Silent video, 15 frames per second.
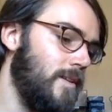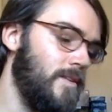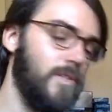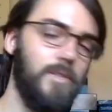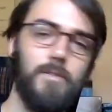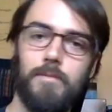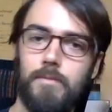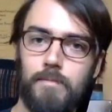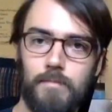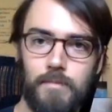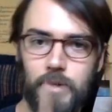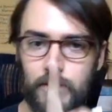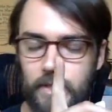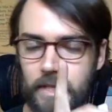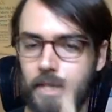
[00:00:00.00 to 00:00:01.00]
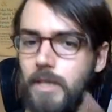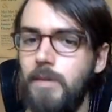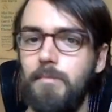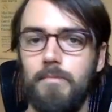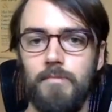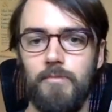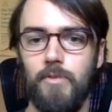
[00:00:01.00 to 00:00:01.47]
So there's a
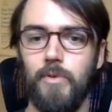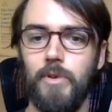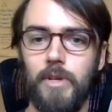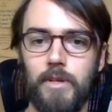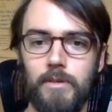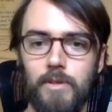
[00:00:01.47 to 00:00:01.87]
tip for you.